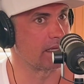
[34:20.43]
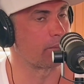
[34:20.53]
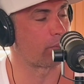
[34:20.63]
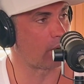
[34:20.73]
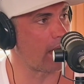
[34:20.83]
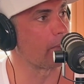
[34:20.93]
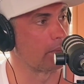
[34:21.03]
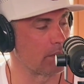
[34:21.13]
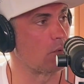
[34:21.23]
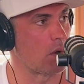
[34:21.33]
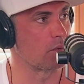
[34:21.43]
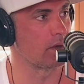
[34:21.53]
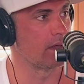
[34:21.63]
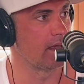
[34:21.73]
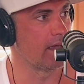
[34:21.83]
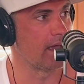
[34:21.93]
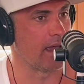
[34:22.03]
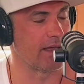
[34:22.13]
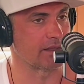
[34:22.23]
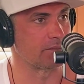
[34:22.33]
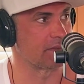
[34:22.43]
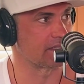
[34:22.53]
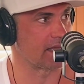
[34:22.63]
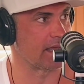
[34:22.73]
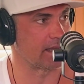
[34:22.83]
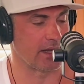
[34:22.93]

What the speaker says: he probably won't. And that's a mistake.